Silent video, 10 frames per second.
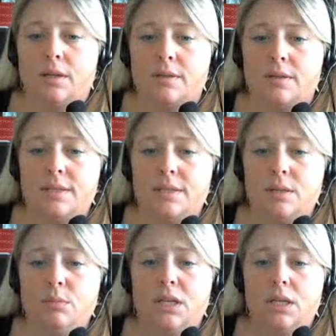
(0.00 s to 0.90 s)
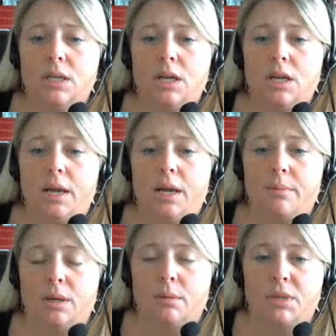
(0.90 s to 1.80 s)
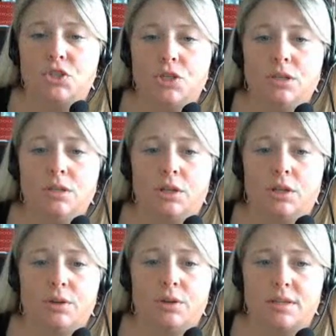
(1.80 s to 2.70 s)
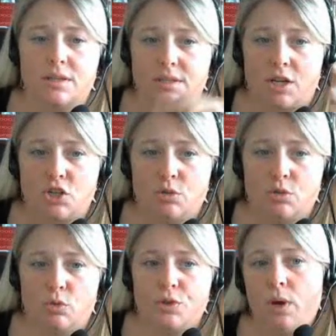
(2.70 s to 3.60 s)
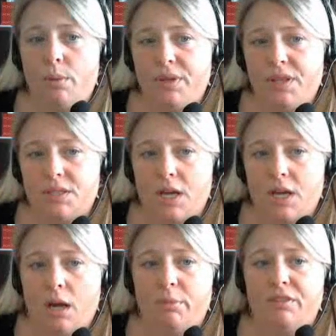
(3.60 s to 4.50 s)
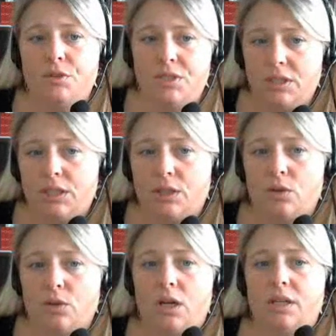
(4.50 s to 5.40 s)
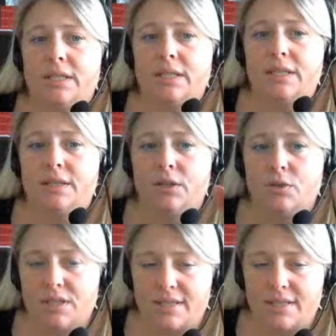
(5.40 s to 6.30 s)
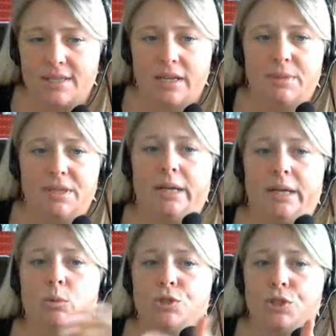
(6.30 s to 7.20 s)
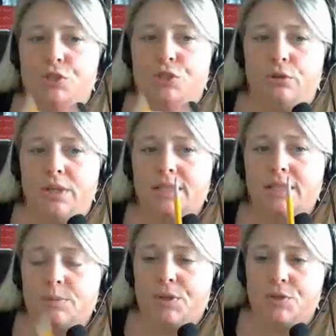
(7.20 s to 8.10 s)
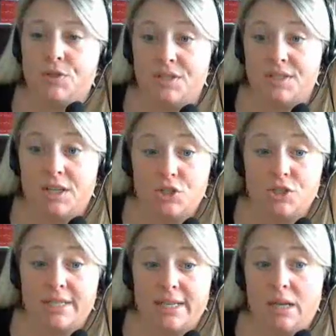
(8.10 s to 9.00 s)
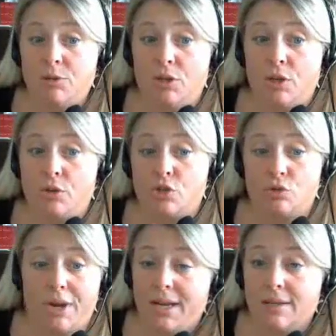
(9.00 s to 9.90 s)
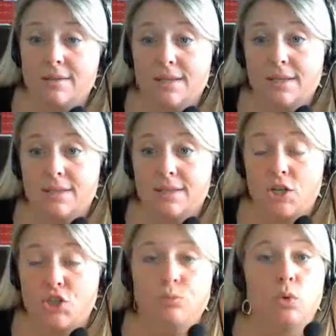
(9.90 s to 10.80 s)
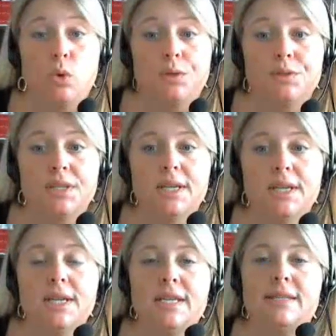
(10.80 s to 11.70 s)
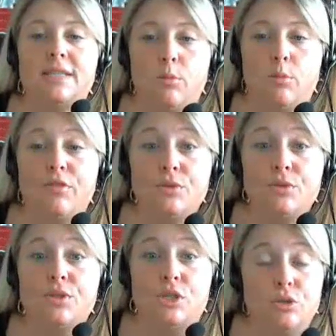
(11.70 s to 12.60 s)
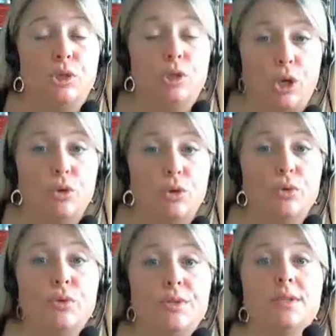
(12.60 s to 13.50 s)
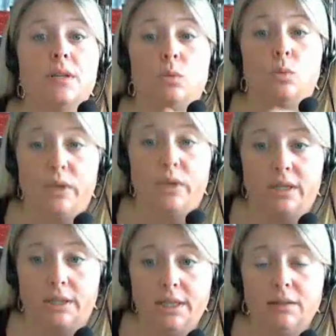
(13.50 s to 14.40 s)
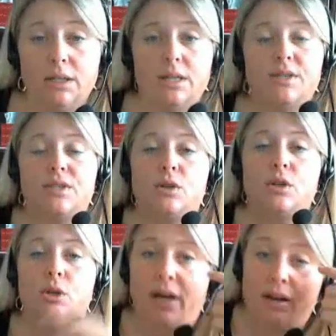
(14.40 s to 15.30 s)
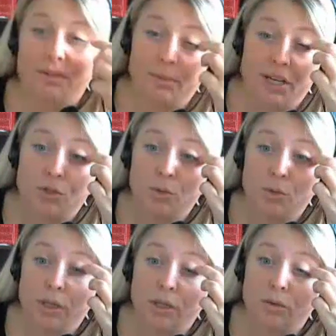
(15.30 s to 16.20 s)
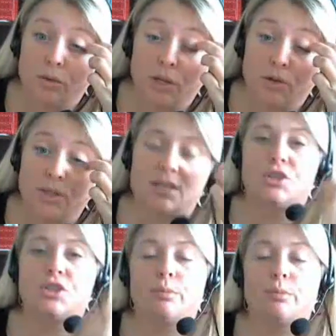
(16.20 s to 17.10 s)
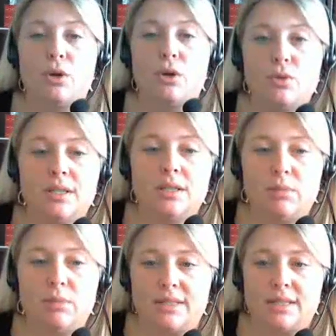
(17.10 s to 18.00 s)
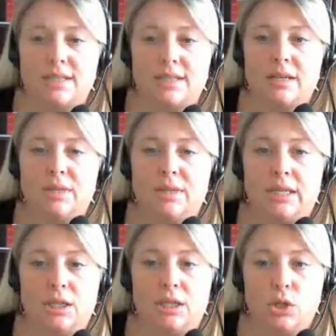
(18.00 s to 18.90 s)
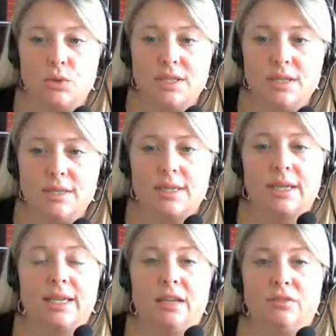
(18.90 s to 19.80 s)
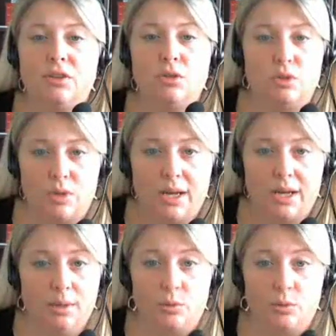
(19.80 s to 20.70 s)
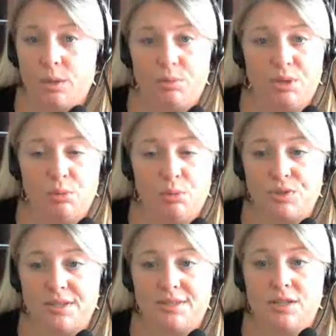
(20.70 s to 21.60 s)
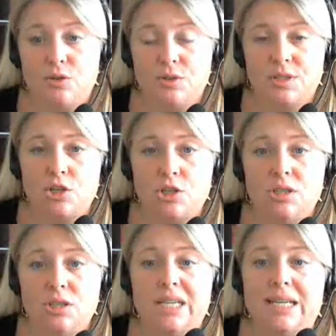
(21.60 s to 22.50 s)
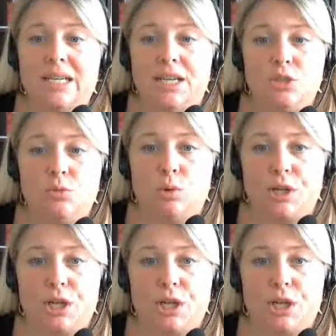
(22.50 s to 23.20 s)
system, I am going to mention there is a discussion board. So up at the top, if you didn't click on content, there's an assignment tab, which I'll show you next, but there's a discussion tab. You can go straight into the discussion boards. Some of those do close weekly, so you have to make sure that you get your discussion posted by the time that it closes. If you do not, we will not be able to see your discussion, and you won't get